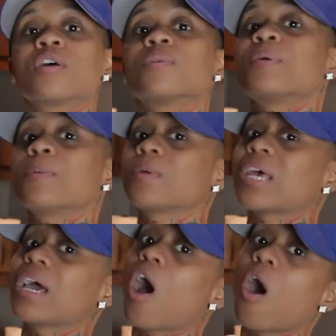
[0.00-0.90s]
people
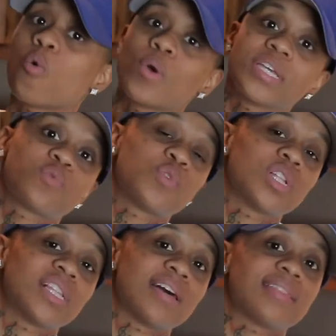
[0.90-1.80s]
that always feel
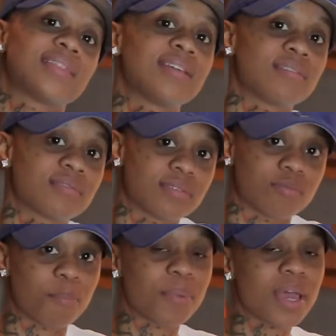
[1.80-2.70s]
like things is
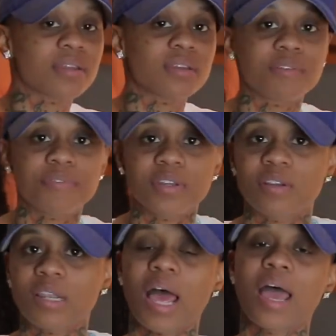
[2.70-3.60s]
repetitive in
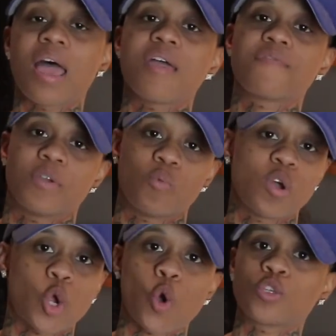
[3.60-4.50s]
their life and
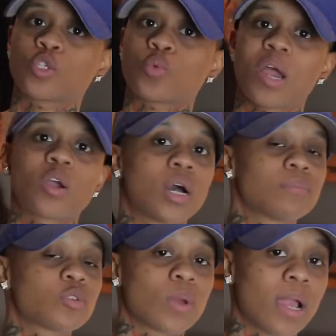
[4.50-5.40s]
what goes around
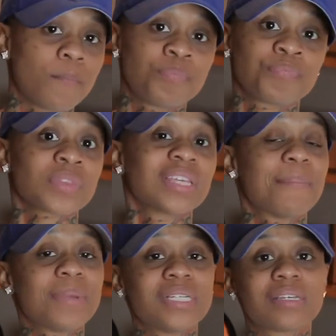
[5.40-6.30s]
comes around,
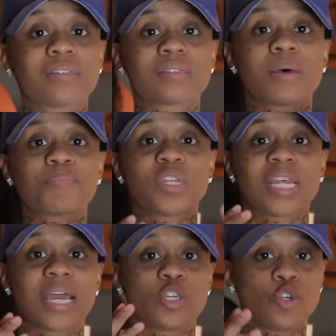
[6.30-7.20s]
that means there's something
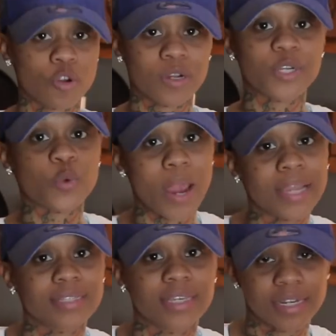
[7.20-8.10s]
that you're
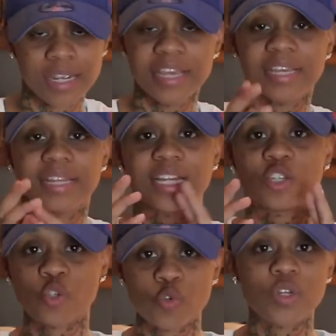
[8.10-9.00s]
attracting
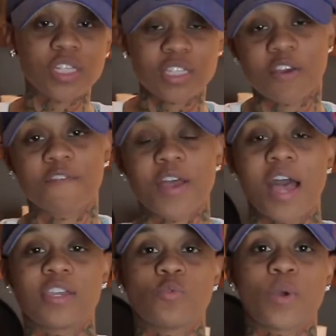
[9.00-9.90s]
that you need to
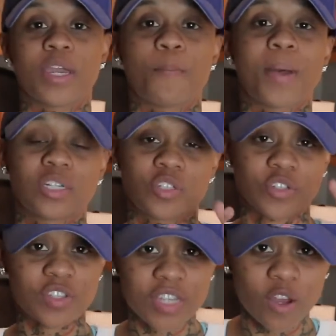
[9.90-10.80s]
evaluate about
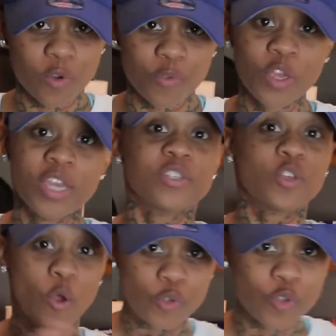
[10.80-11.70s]
yourself
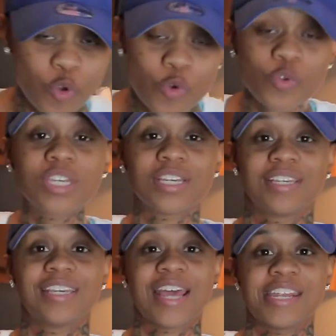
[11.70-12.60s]
so you can
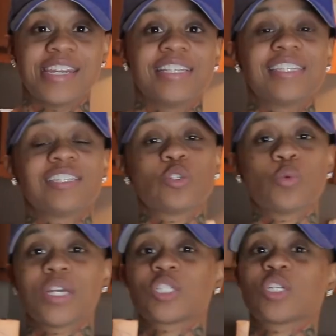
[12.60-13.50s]
get out of that
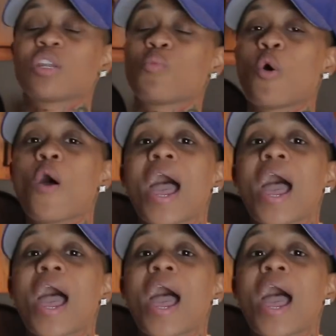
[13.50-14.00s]
situation and it won't